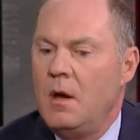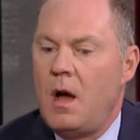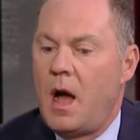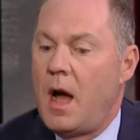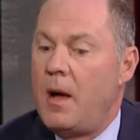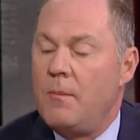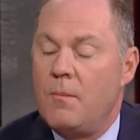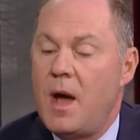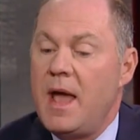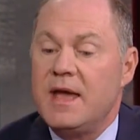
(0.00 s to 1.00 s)
Uh,
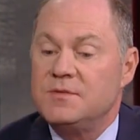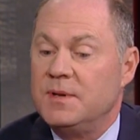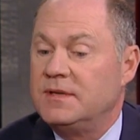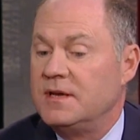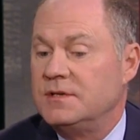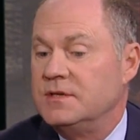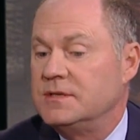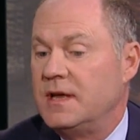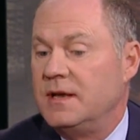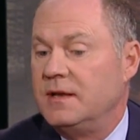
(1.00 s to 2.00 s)
my expectation
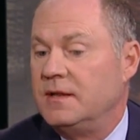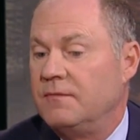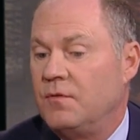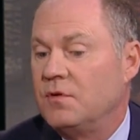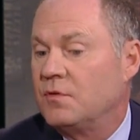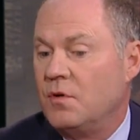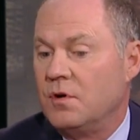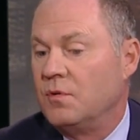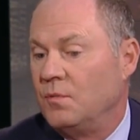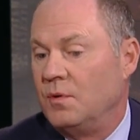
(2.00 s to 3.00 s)
is that the fourth
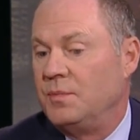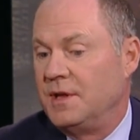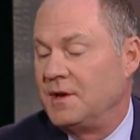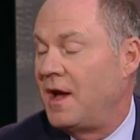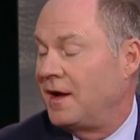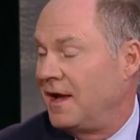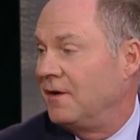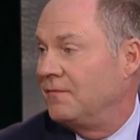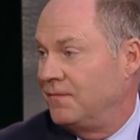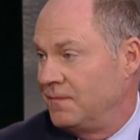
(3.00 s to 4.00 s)
quarter will be a
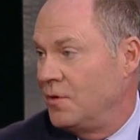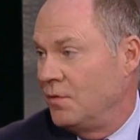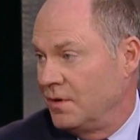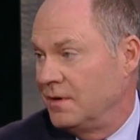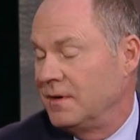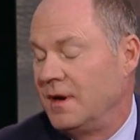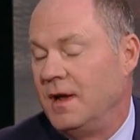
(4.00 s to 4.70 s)
knockout quarter.